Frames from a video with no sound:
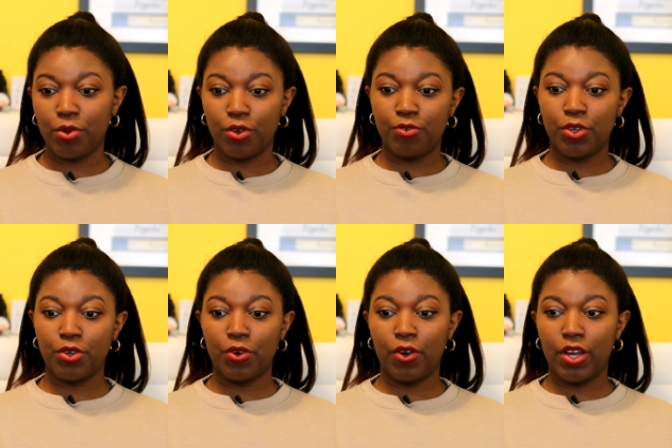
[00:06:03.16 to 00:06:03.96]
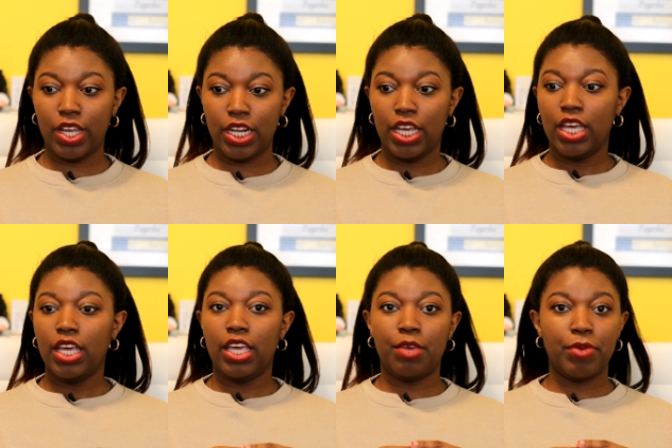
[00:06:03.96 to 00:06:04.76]
or if you're on
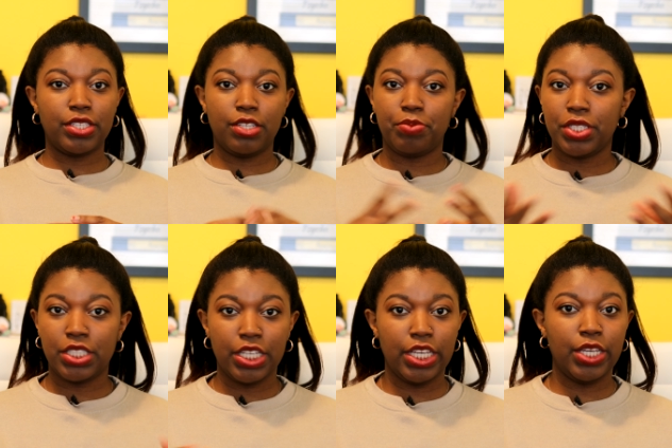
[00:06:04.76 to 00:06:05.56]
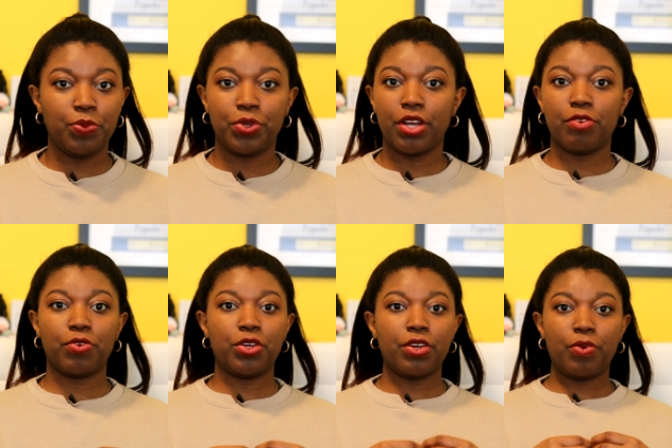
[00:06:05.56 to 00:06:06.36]
MSNBC,
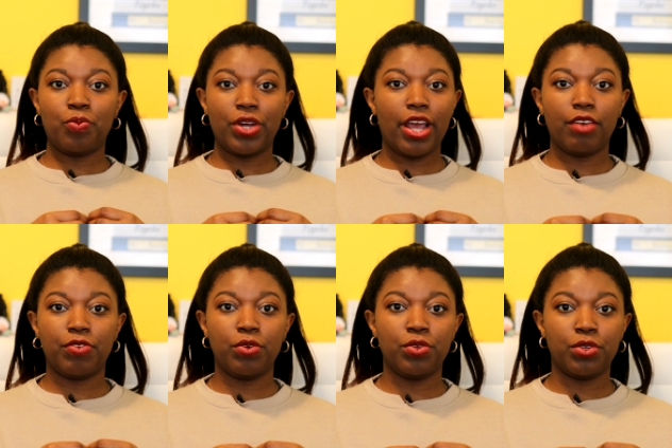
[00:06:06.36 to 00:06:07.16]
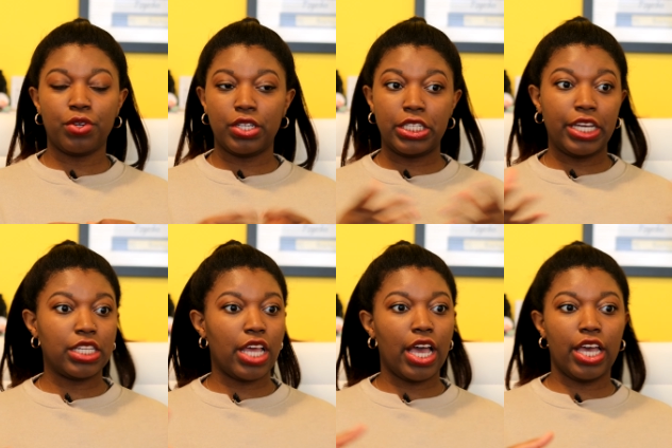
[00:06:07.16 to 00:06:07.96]
whatever, what have you, you're on
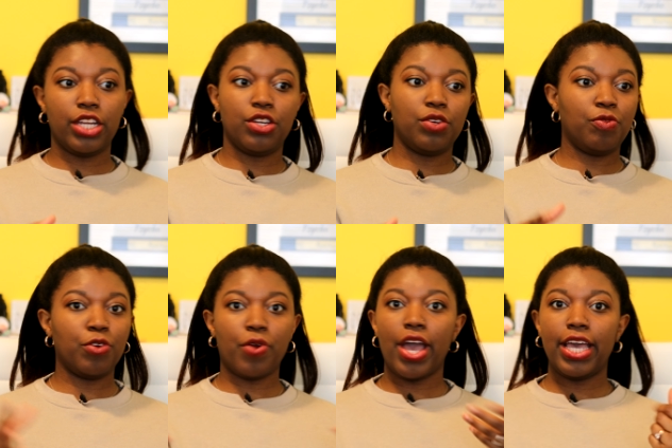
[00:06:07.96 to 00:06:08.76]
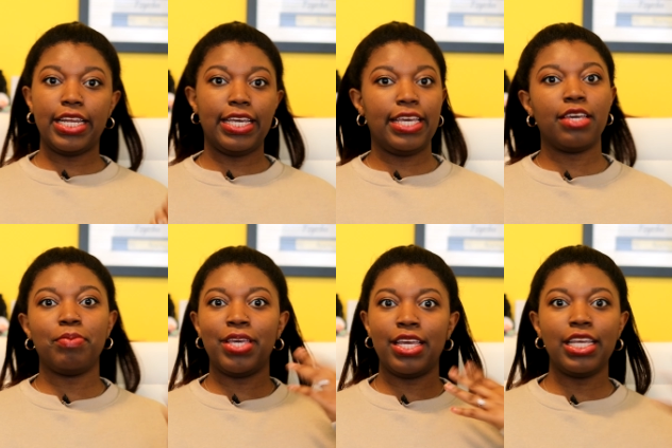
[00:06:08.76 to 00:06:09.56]
Deadline, Variety, it could
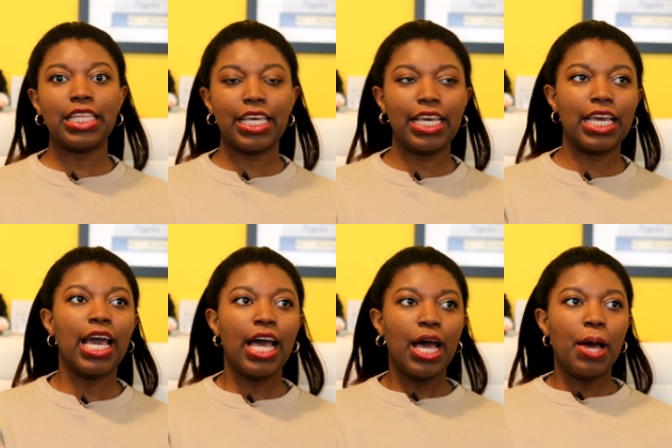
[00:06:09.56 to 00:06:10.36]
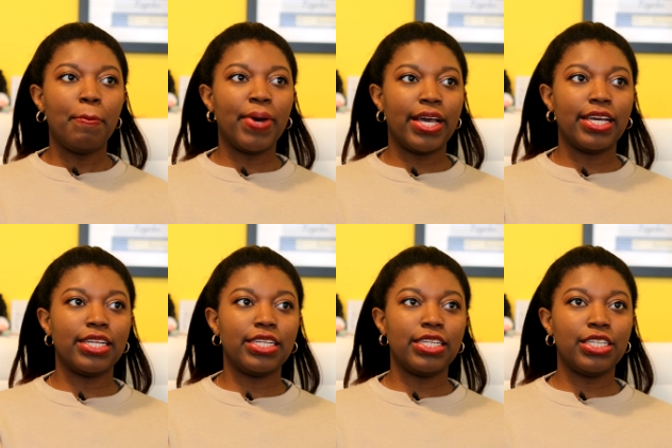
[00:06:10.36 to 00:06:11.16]
be anything,
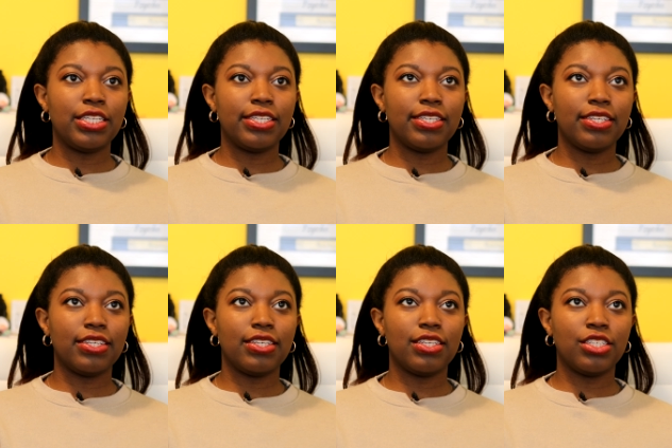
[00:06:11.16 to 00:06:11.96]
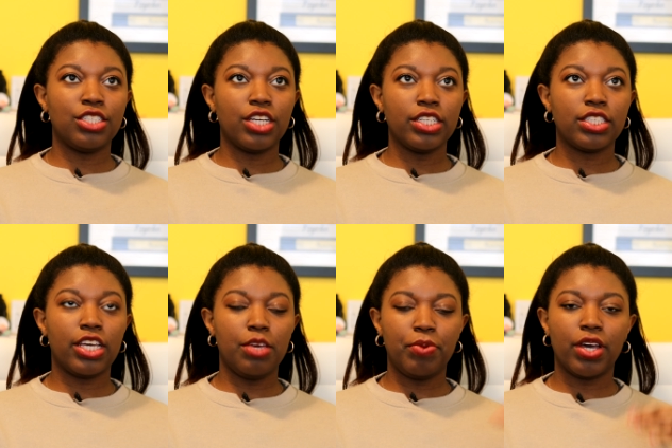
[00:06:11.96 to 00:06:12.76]
but just
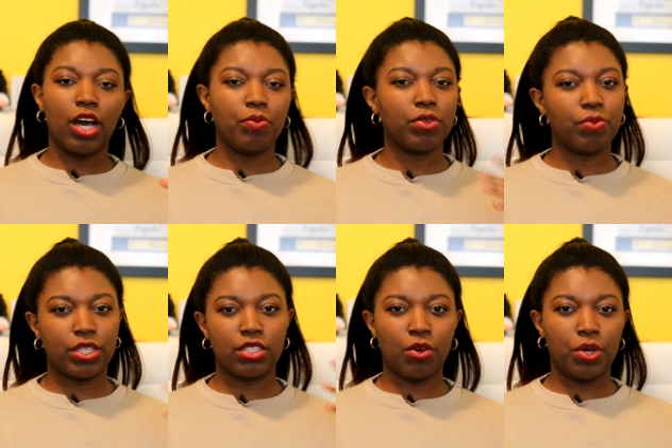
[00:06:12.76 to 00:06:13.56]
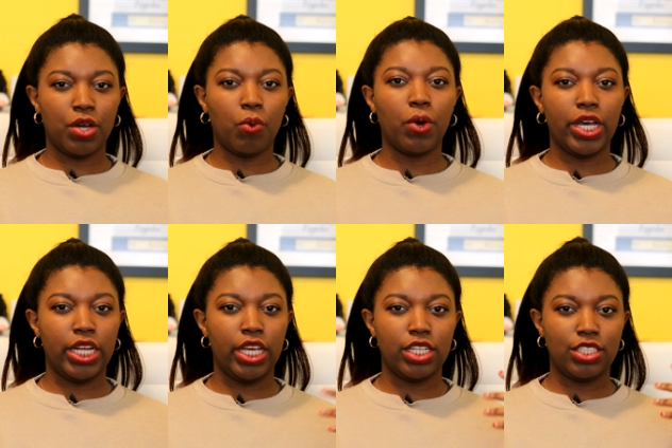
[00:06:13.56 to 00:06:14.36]
keeping up with what's going on
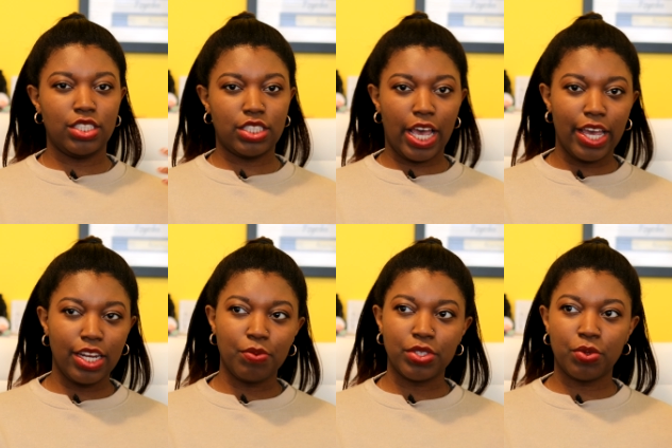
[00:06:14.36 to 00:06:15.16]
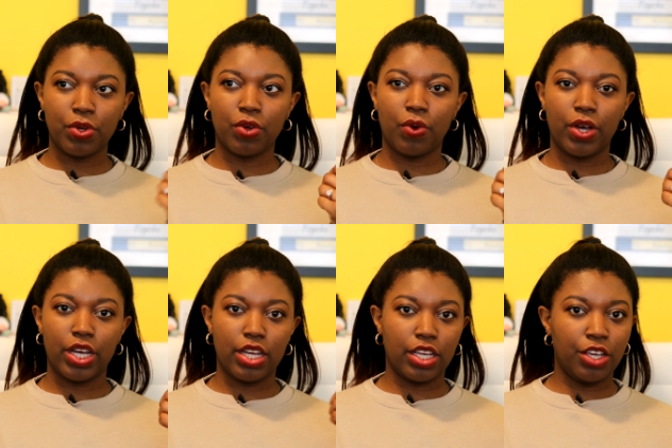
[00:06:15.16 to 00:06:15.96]
in society, what's going
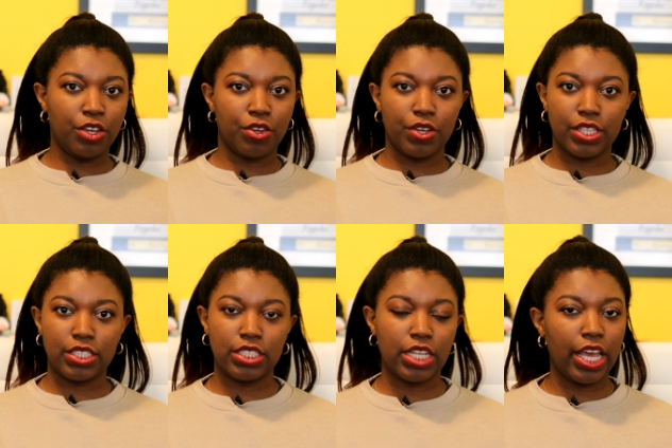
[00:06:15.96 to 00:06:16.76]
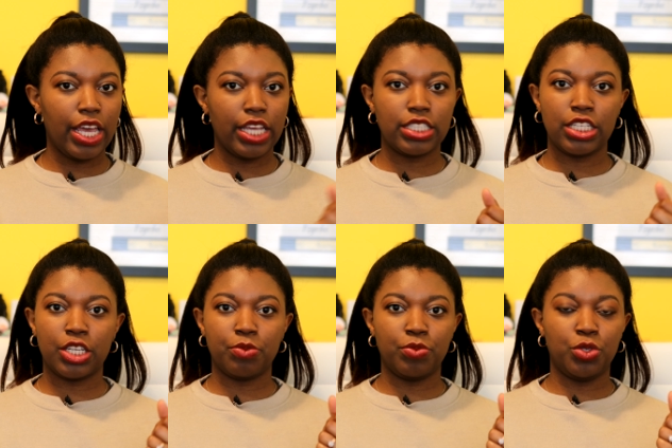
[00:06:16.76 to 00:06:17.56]
on here in the States.
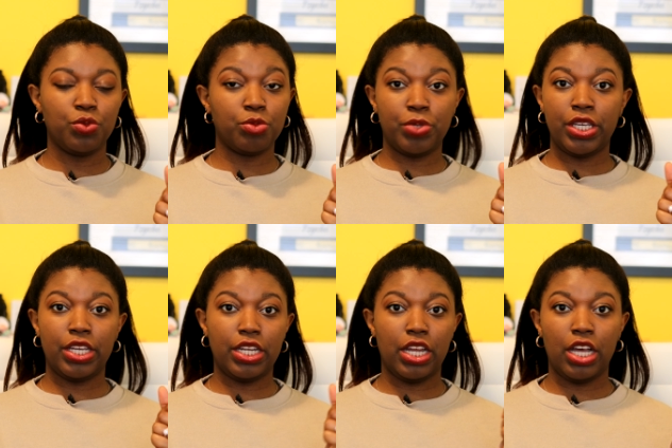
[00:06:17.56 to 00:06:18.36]
You could be in